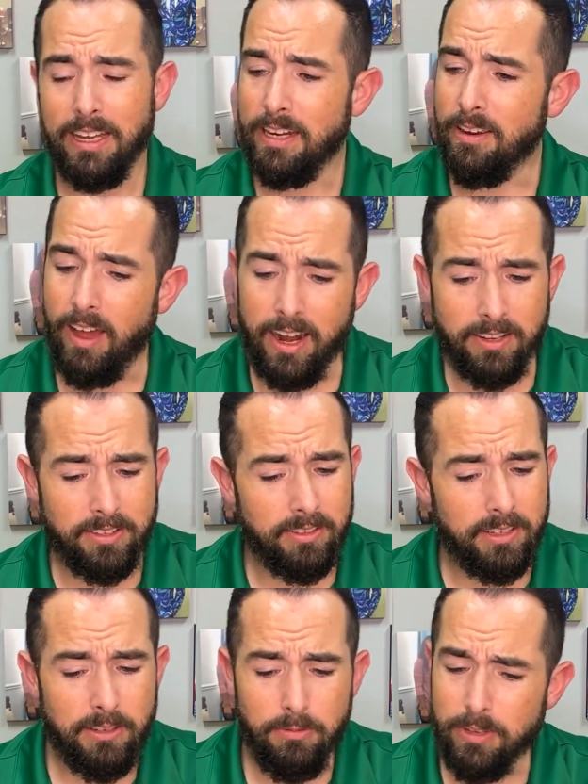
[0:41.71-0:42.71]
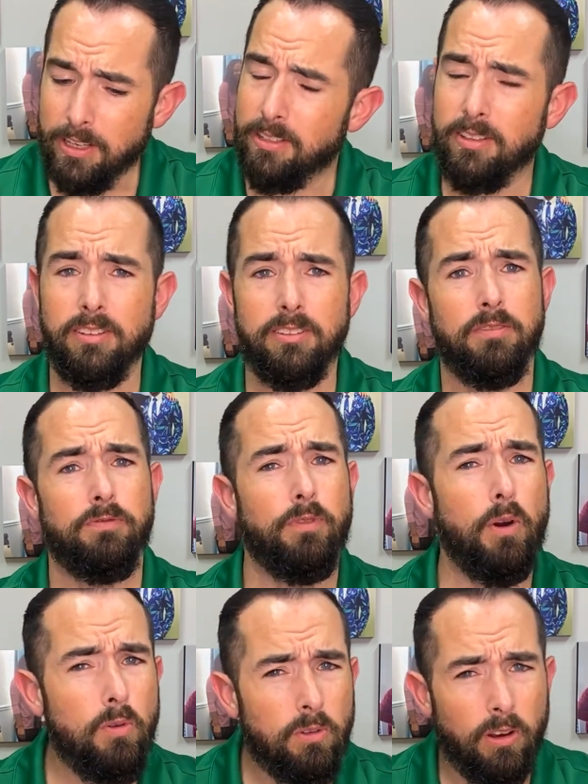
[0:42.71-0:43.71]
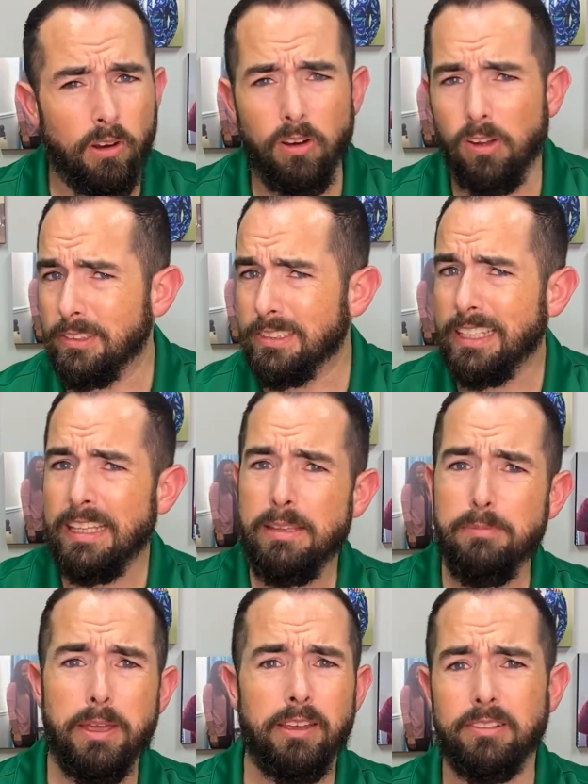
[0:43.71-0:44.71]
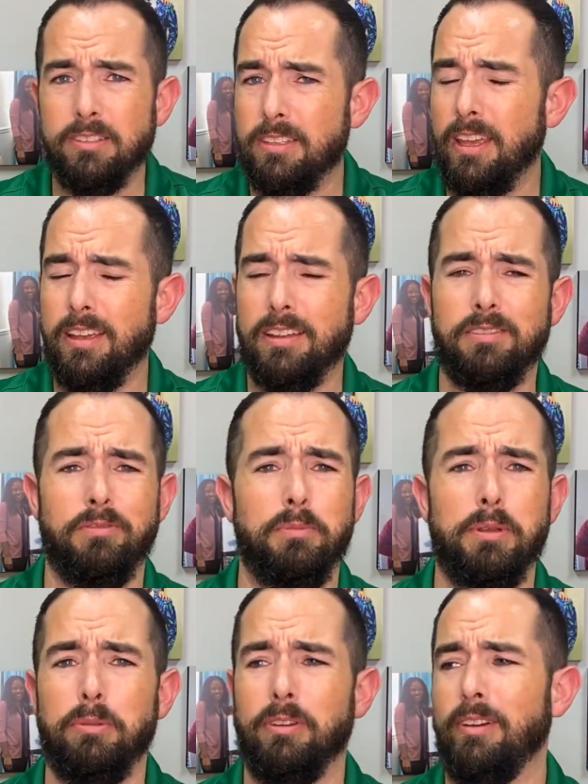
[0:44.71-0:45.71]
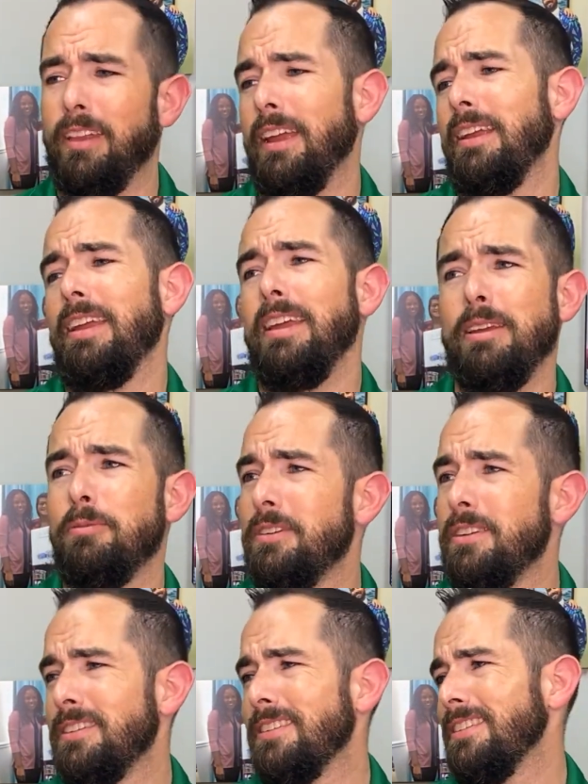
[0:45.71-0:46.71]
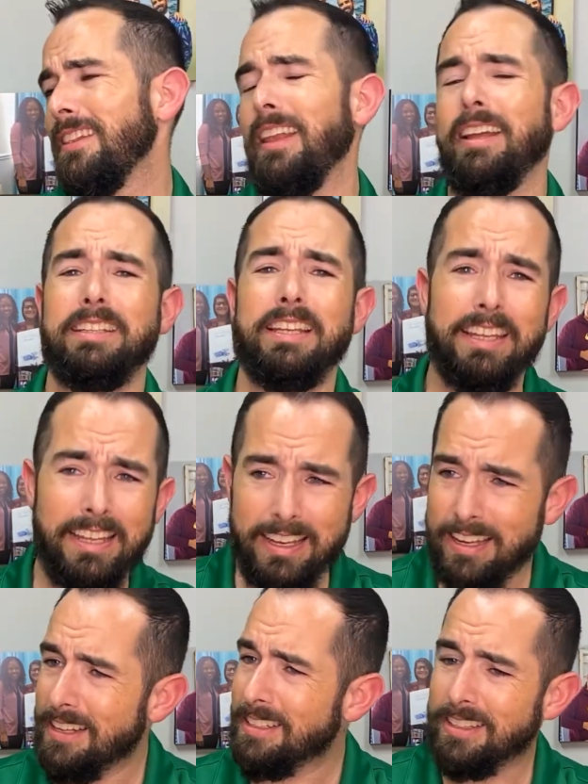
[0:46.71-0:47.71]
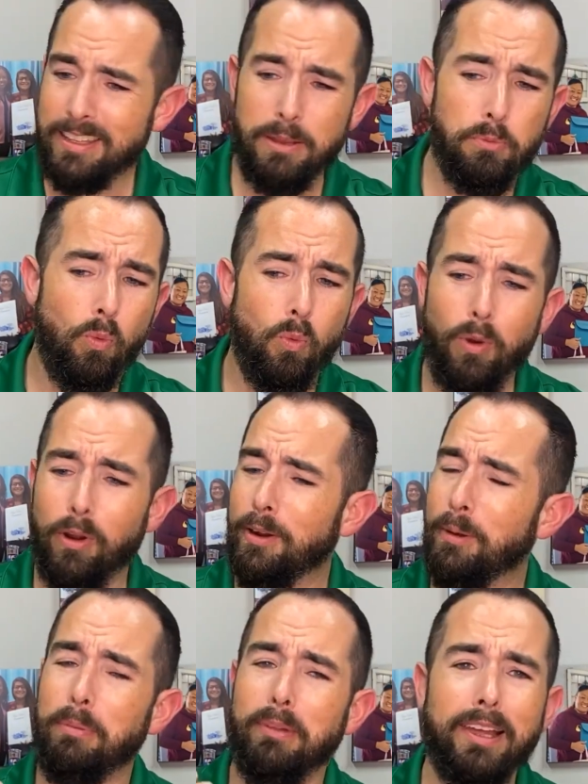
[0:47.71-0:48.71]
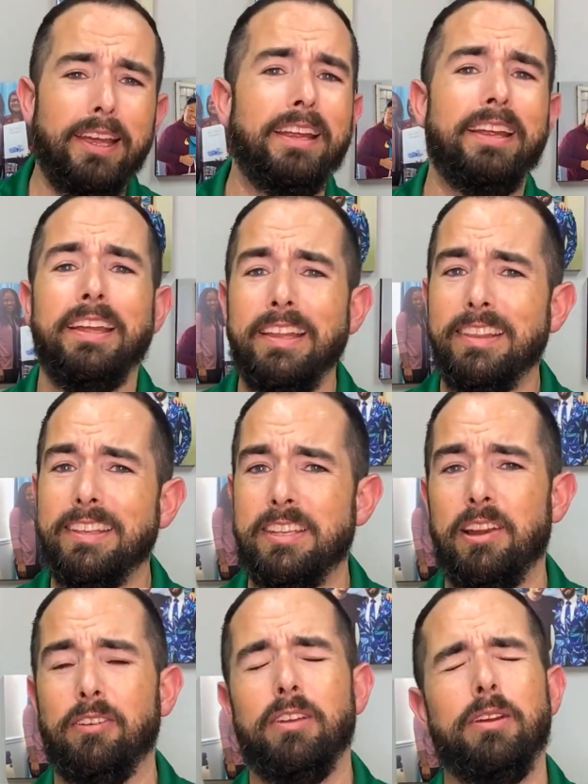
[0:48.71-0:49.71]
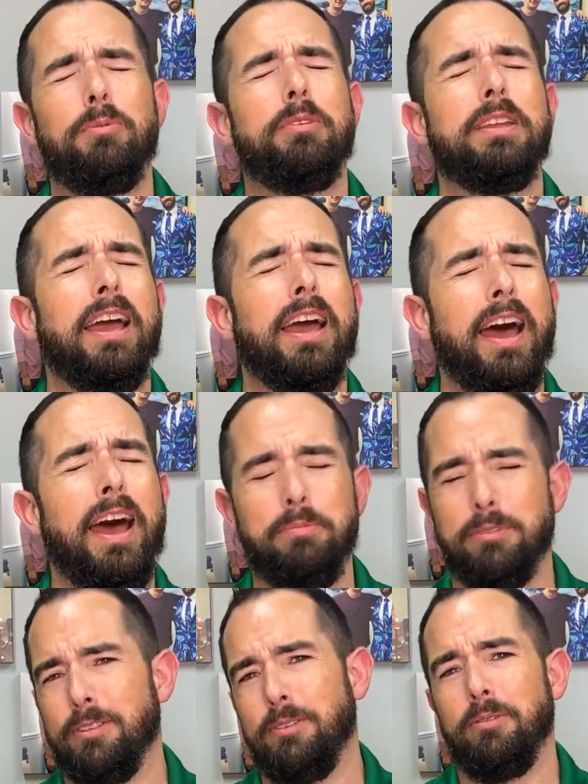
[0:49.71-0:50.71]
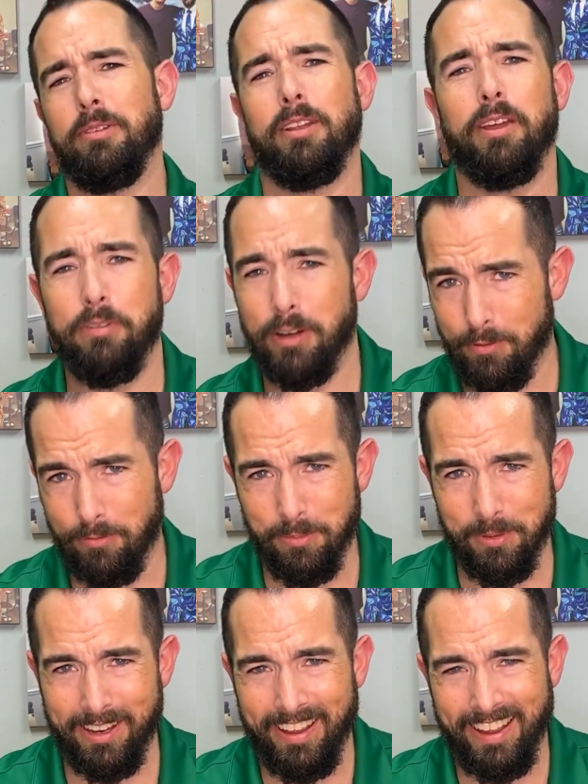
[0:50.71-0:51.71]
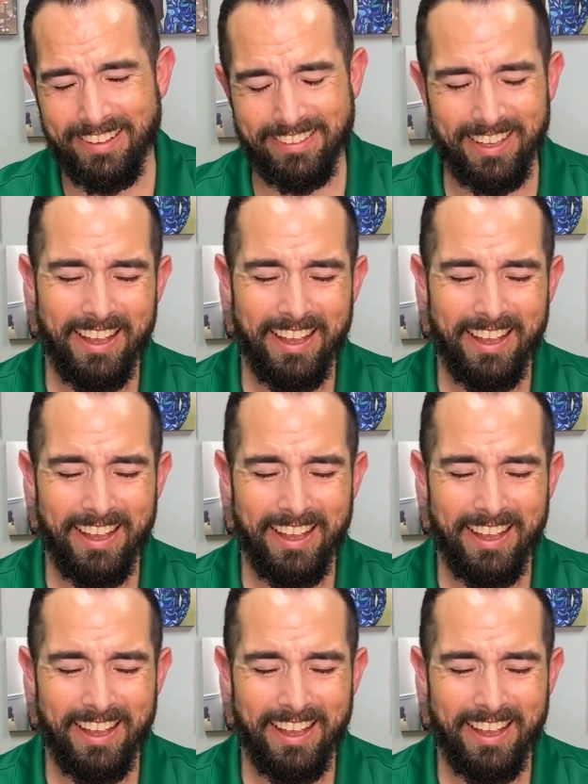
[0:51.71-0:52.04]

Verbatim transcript: Now, honestly, we get tons of phone calls, emails, texts from people that are like, hey, what is it like to eat, sleep, work, play in this area? We absolutely love hearing from you guys.